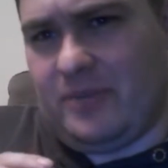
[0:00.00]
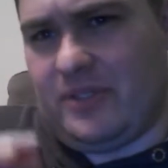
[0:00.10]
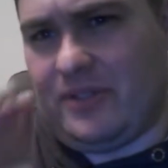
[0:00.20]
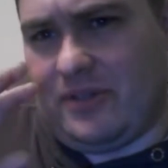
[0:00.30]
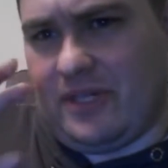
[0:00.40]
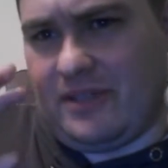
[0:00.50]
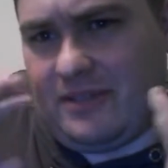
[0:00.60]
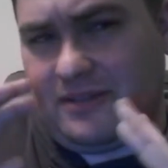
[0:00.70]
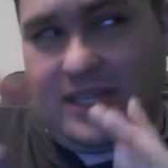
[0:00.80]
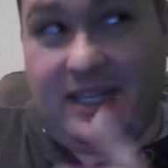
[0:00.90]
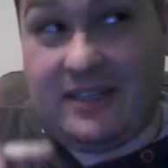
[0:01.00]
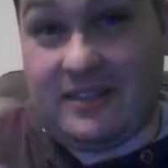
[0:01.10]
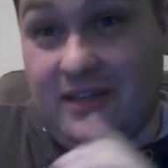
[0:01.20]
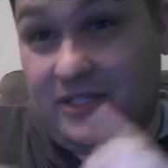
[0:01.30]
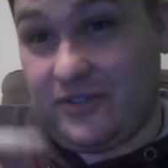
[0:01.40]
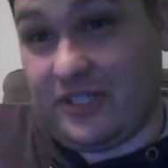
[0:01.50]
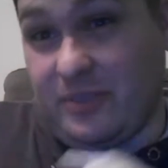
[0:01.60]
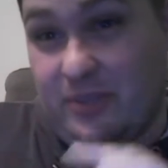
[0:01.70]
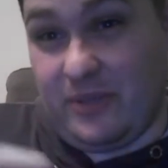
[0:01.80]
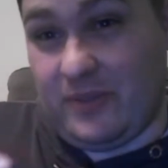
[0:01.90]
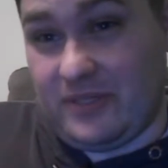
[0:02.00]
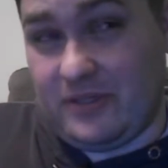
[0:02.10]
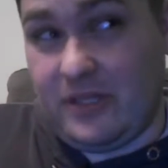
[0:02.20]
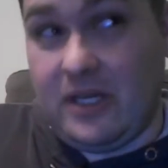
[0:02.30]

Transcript: so that's, I guess, contracts pretty well.